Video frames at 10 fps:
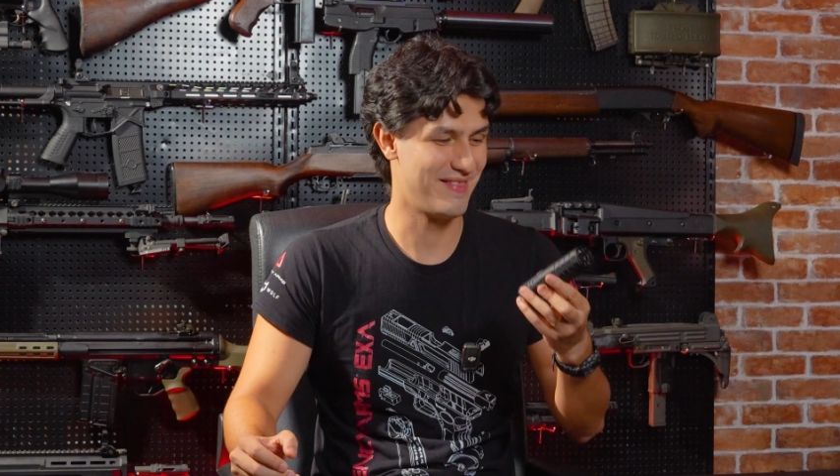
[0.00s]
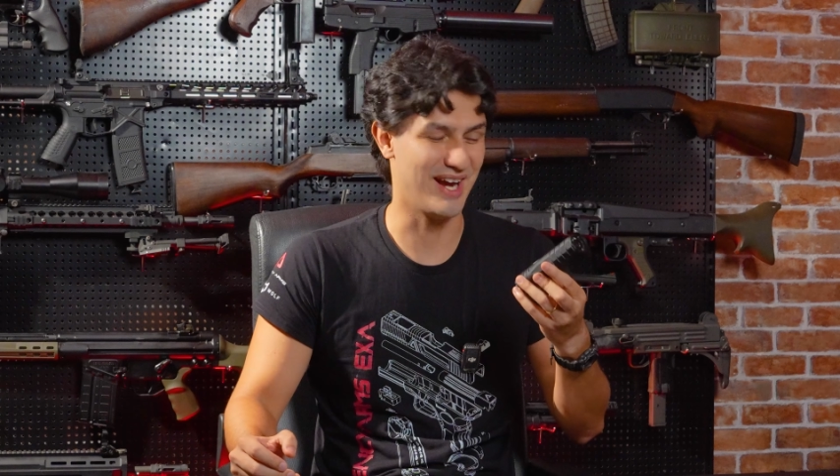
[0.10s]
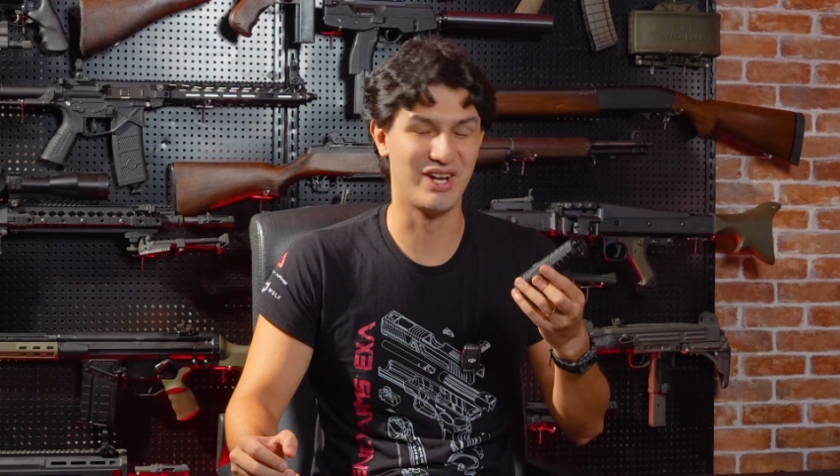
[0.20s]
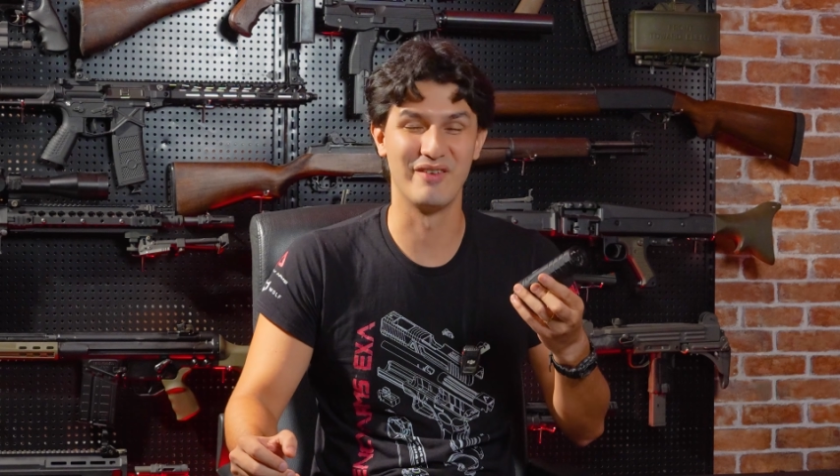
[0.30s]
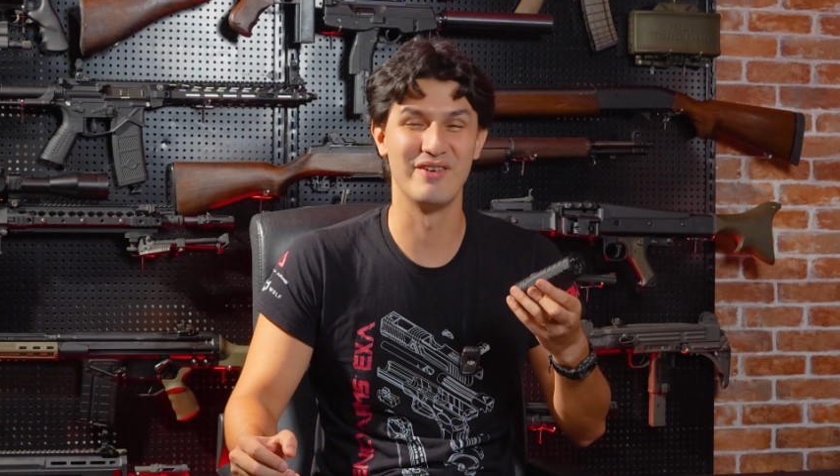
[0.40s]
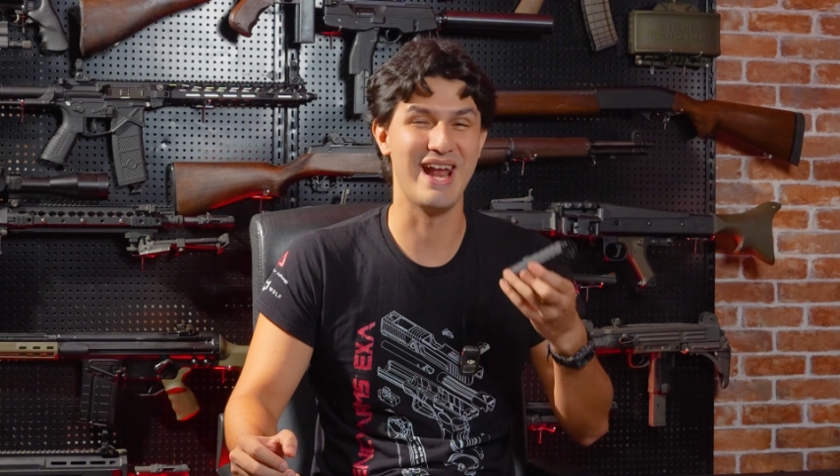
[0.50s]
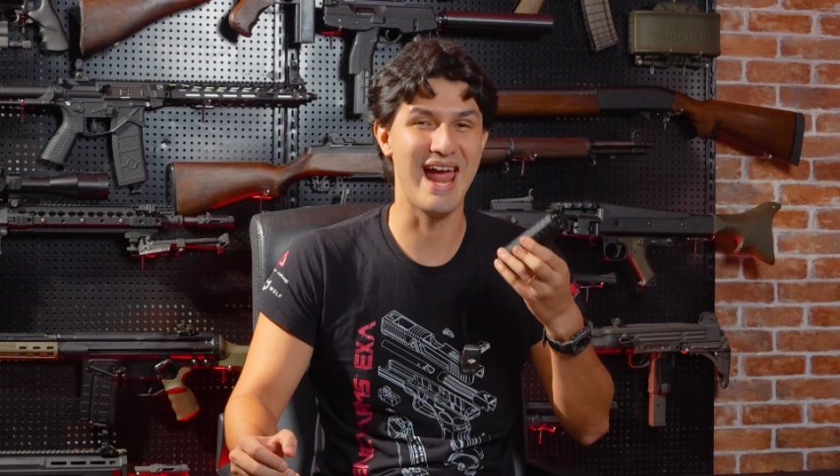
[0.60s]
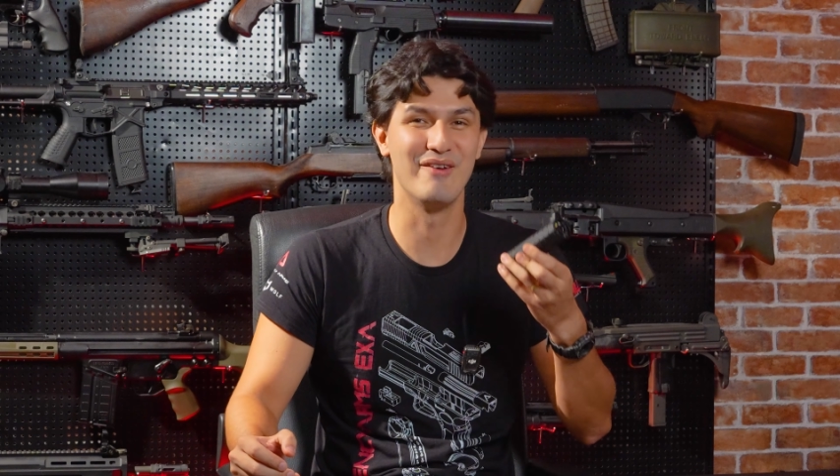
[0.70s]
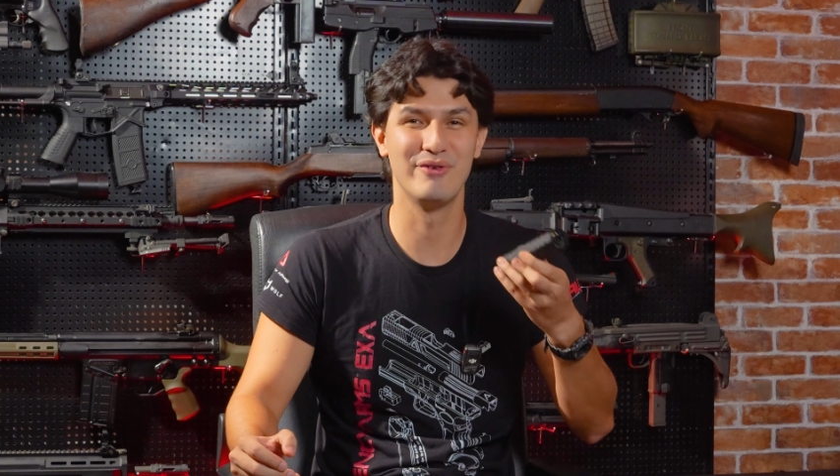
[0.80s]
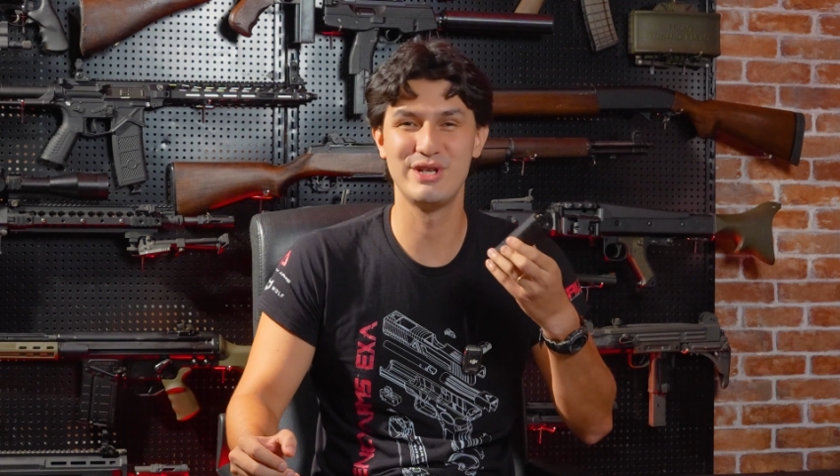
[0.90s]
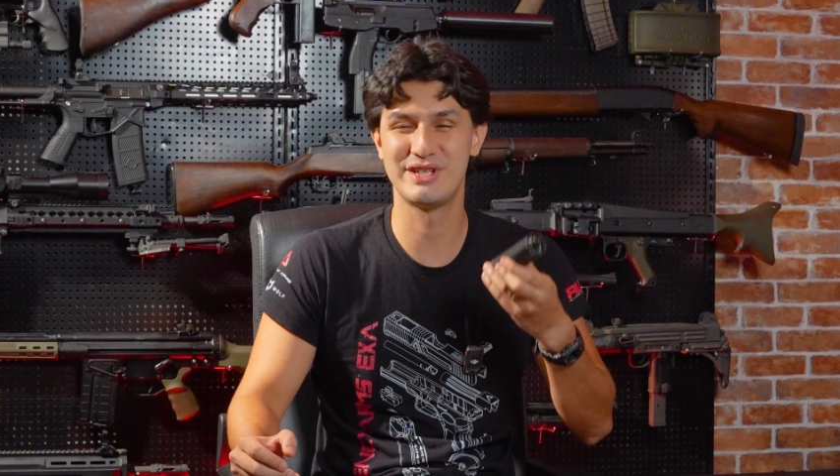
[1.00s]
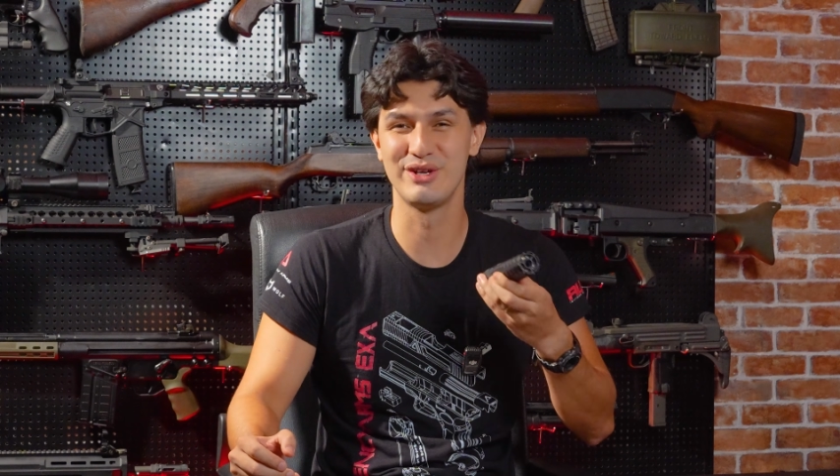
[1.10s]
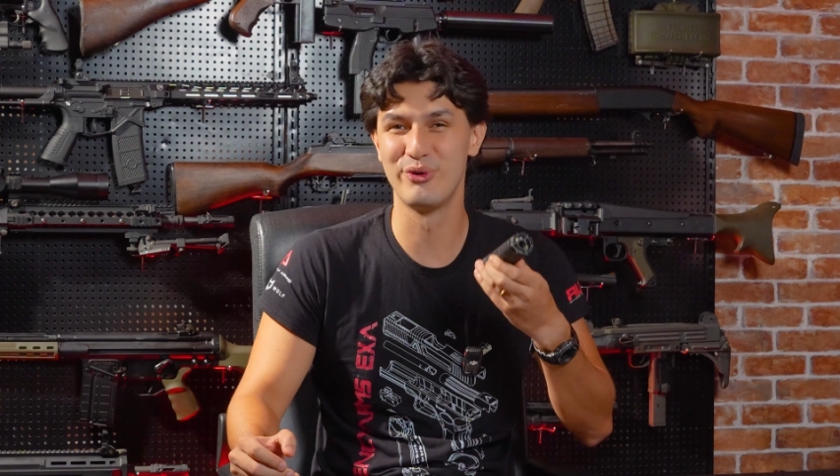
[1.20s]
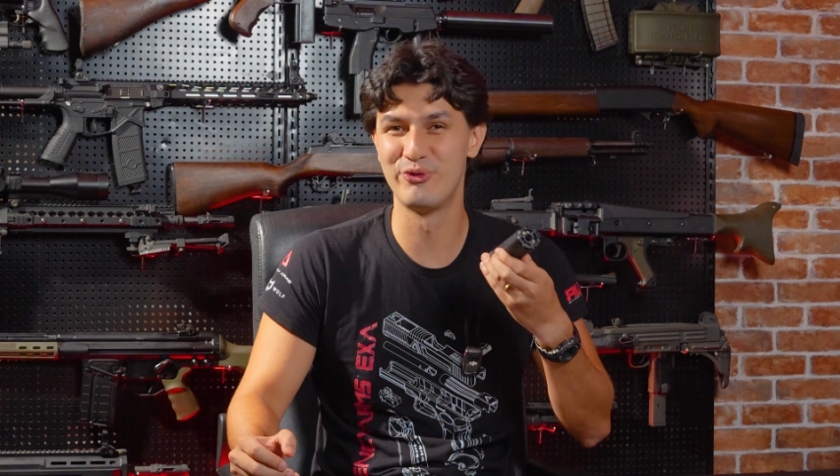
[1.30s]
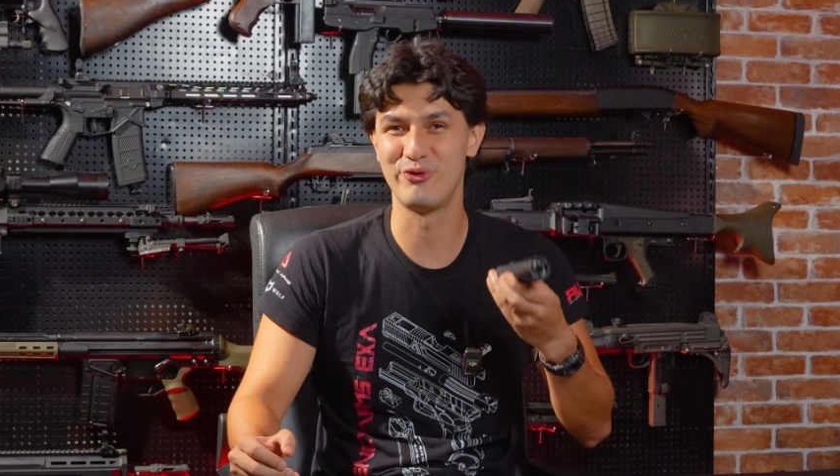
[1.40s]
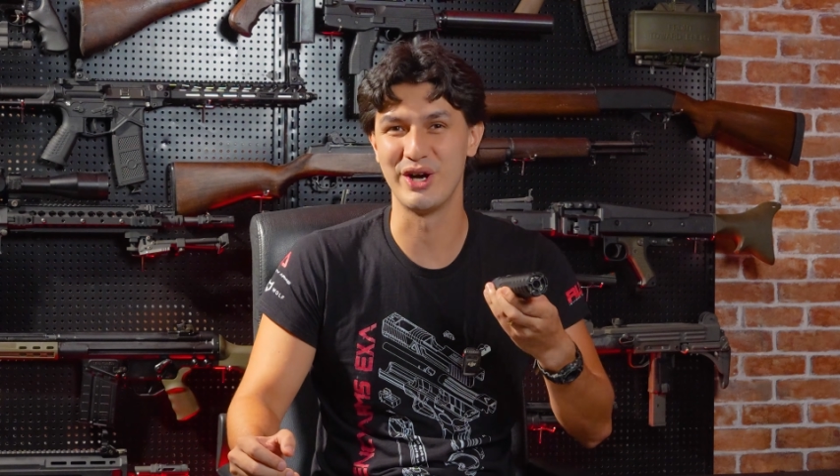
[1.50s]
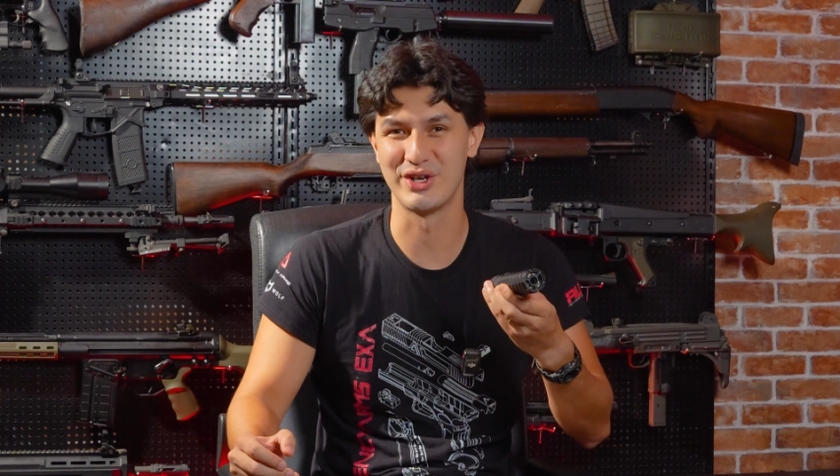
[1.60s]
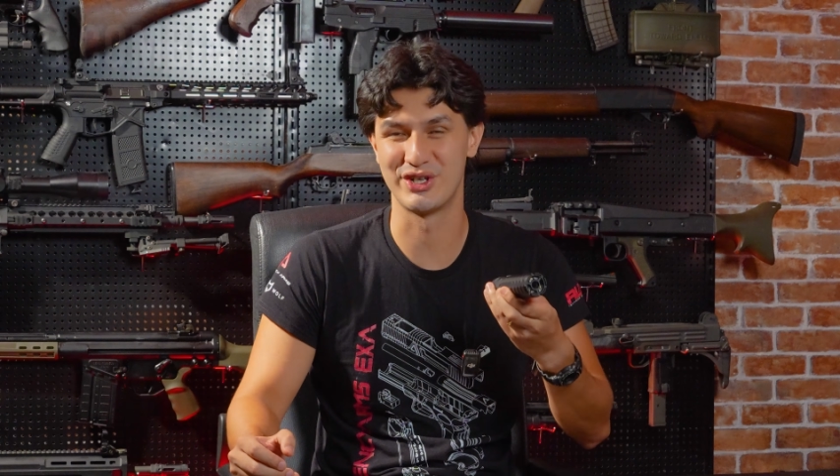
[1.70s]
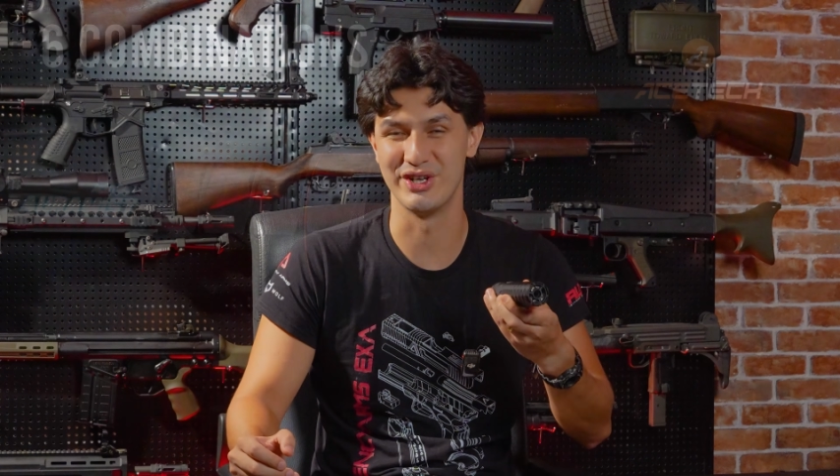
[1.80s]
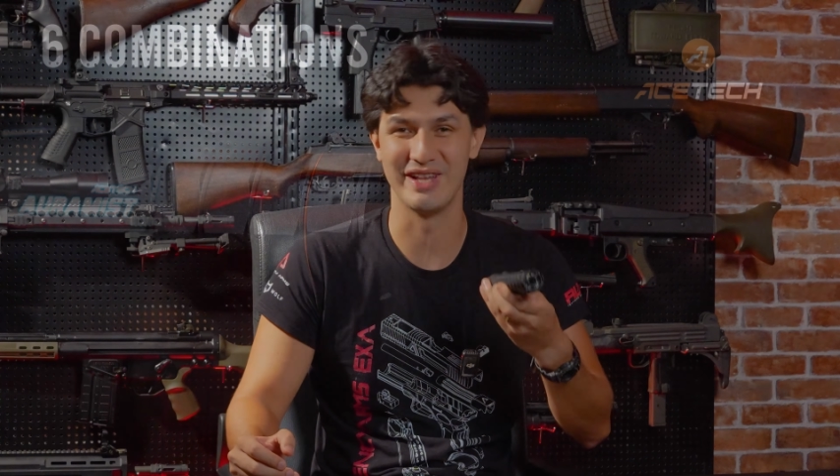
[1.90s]
that govern every single
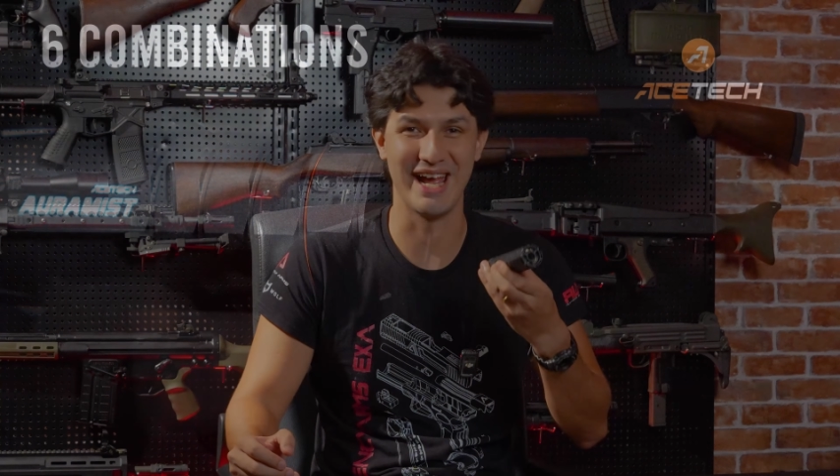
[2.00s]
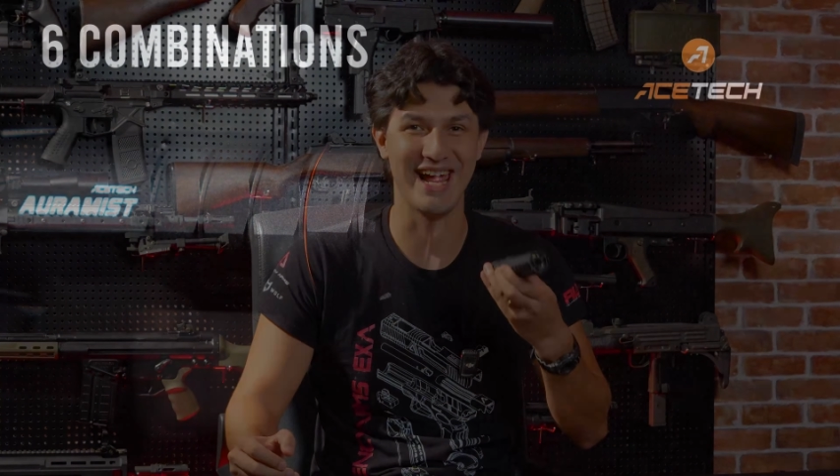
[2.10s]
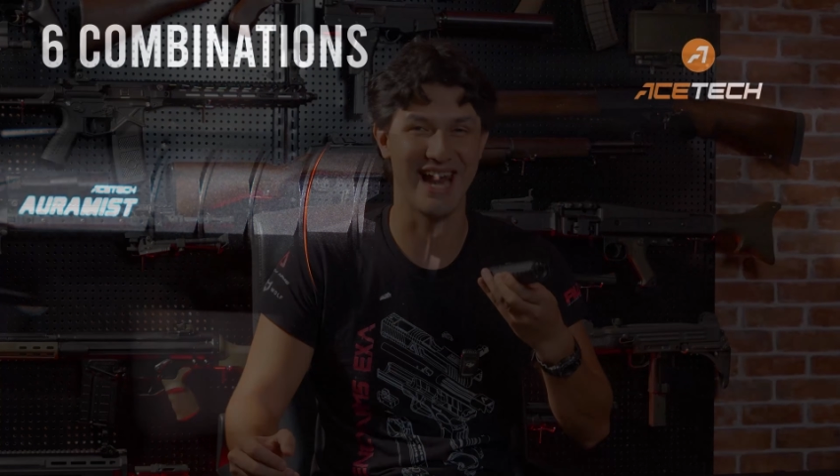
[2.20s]
function that